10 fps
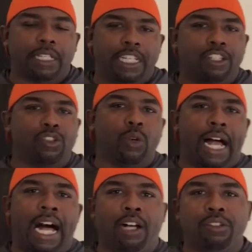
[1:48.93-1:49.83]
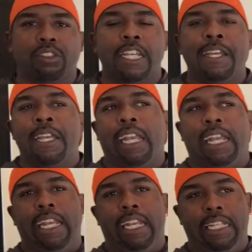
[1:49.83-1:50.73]
get into a house
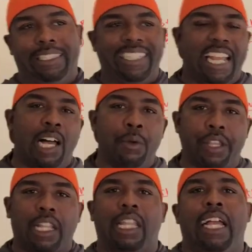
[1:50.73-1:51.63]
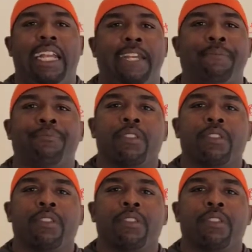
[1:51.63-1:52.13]
and sit down with a client